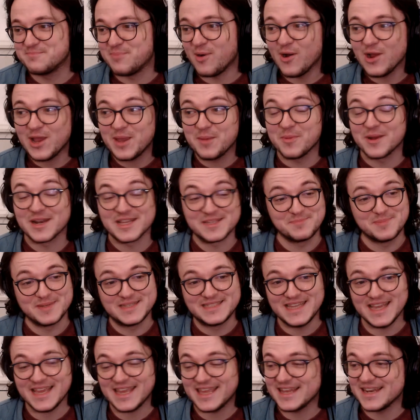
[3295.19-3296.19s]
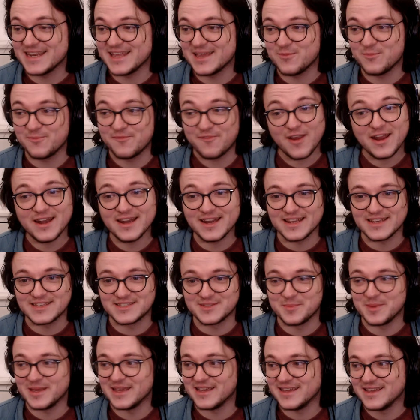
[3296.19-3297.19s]
this Pokemon is particularly friendly
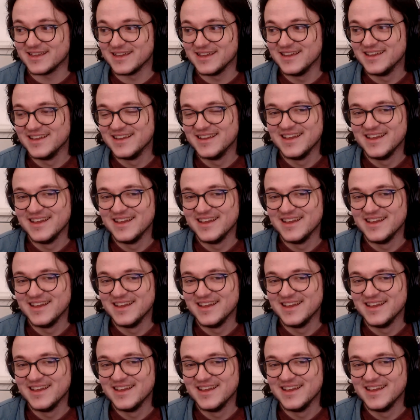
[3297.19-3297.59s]
to me.